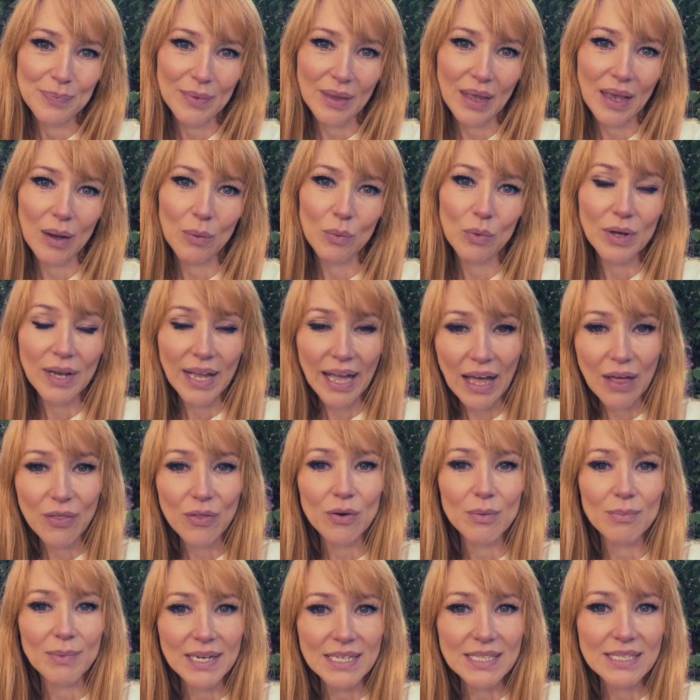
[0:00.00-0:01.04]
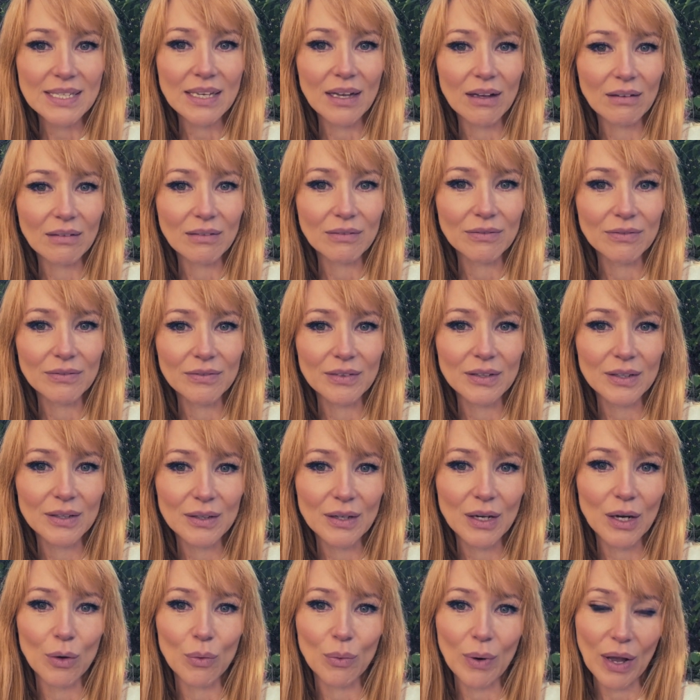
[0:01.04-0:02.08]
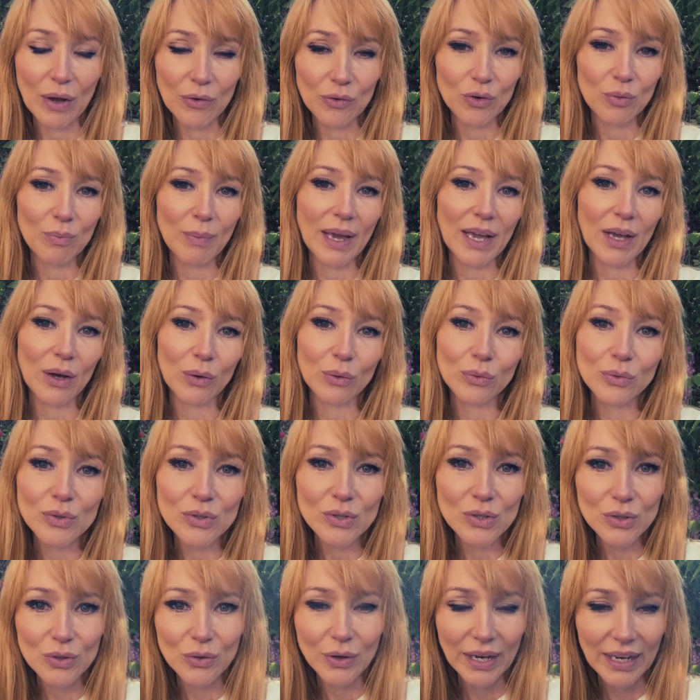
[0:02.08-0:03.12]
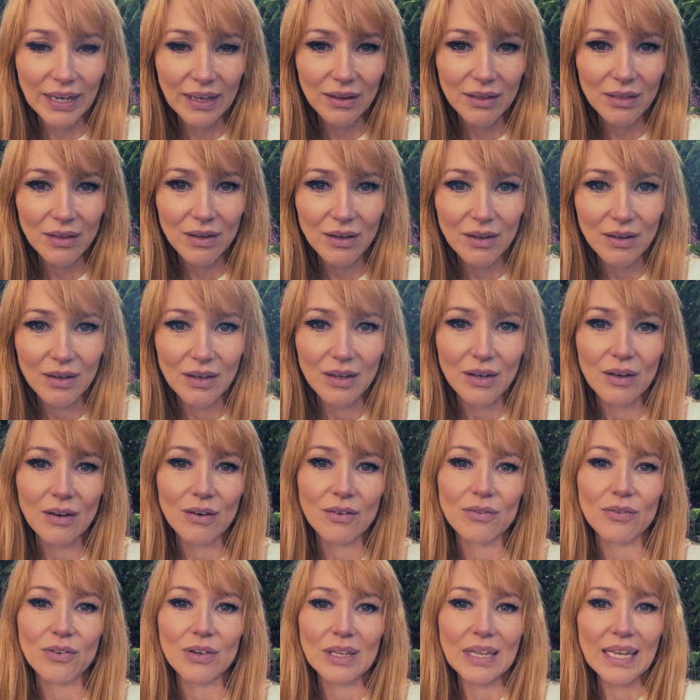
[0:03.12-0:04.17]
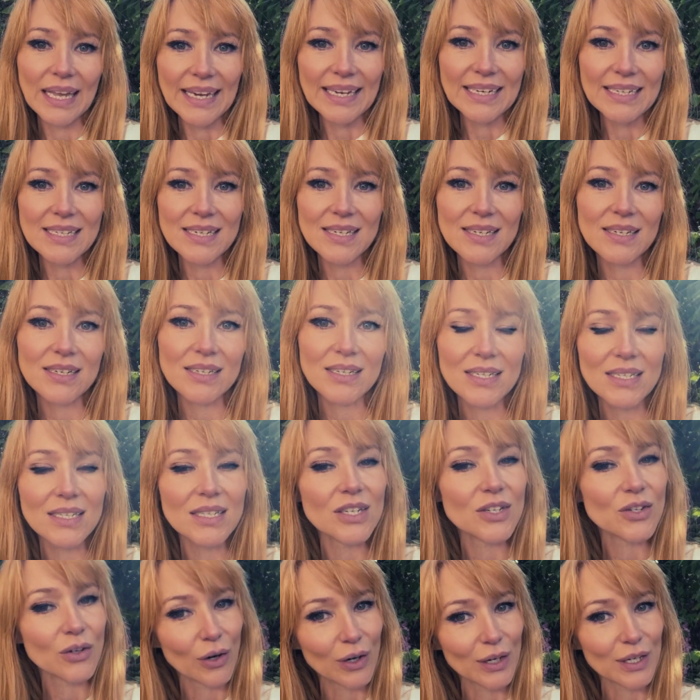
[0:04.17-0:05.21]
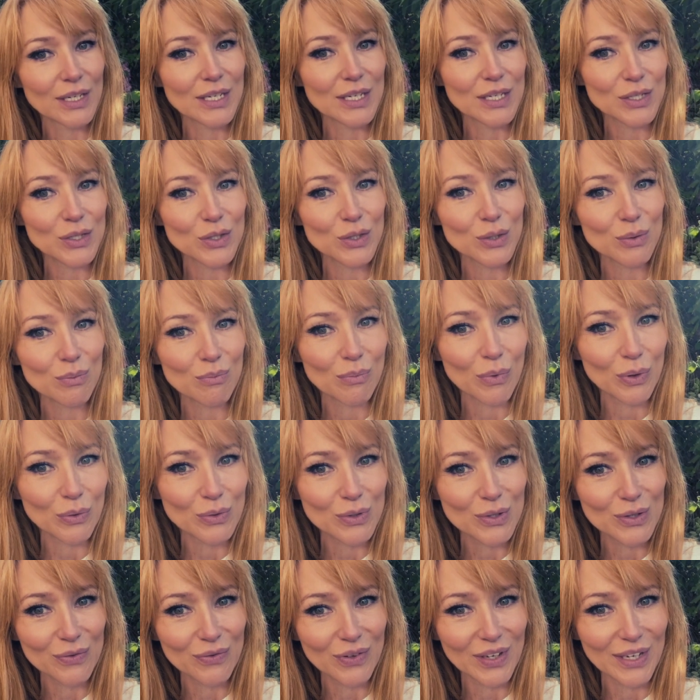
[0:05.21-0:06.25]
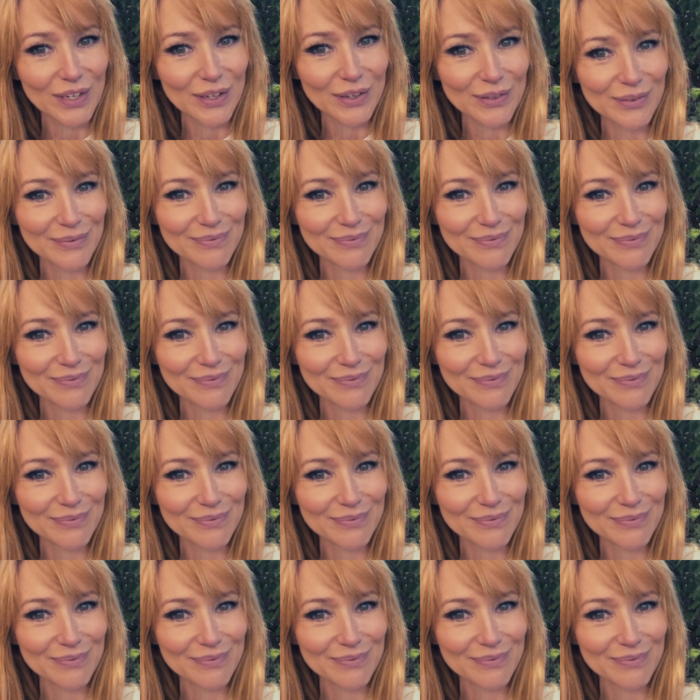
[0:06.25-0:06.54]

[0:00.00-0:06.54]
I will gather myself around my own strength for light does the darkness most fear.